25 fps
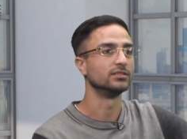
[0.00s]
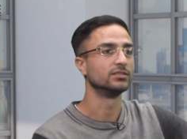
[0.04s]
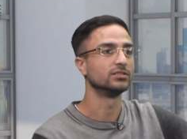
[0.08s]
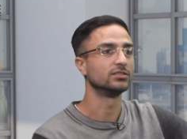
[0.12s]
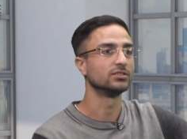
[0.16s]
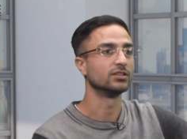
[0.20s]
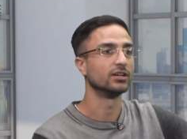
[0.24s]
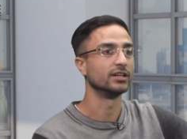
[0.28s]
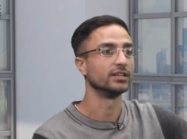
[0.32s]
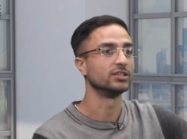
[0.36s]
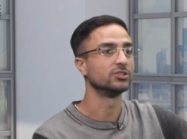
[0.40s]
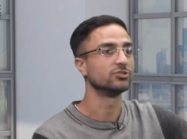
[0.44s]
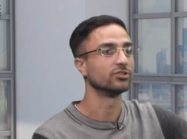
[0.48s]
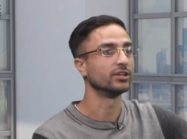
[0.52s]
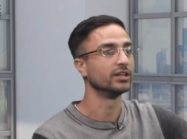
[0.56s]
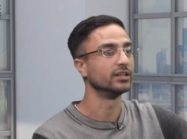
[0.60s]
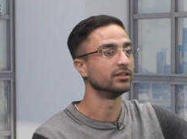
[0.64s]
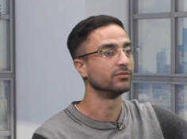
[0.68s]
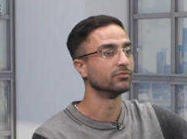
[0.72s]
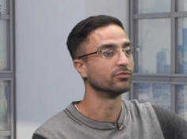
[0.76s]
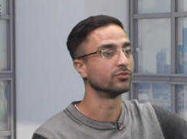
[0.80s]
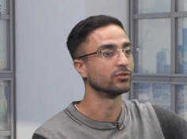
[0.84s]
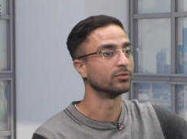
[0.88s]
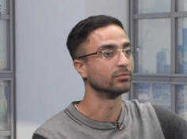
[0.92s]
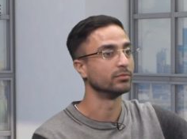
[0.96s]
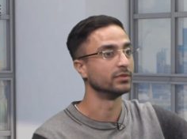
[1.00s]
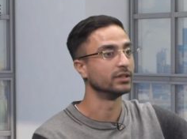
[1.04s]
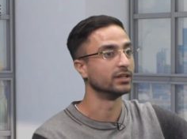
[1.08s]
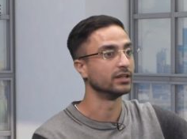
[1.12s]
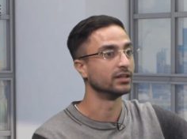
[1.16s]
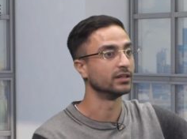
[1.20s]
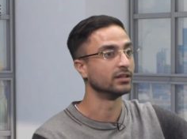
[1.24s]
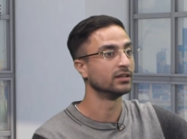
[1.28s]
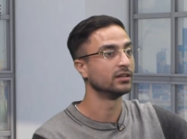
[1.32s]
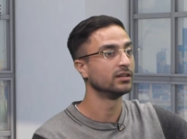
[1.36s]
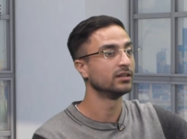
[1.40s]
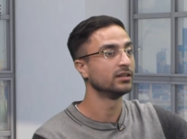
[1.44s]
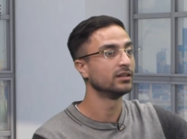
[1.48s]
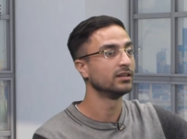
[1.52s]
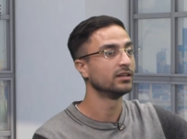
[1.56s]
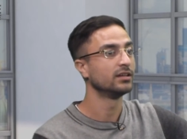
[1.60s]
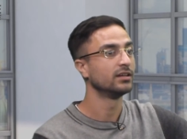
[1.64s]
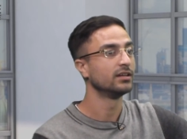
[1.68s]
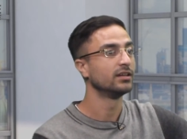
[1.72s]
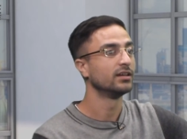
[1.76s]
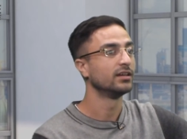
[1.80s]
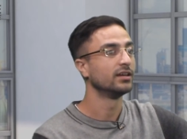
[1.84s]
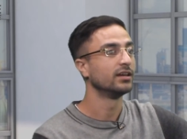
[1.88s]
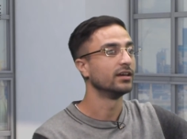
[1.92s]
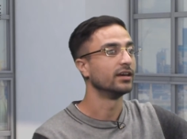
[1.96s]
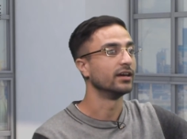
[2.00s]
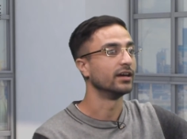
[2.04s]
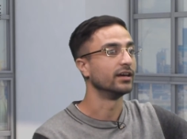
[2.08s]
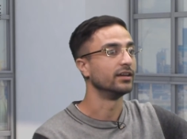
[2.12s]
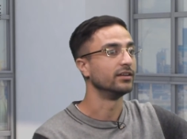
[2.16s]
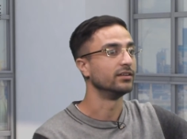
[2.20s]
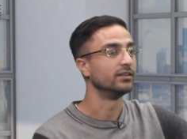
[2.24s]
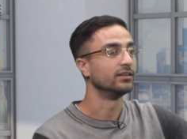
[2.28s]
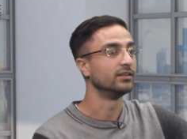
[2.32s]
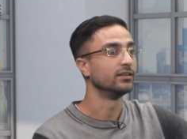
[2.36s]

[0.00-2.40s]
started trading from there. And how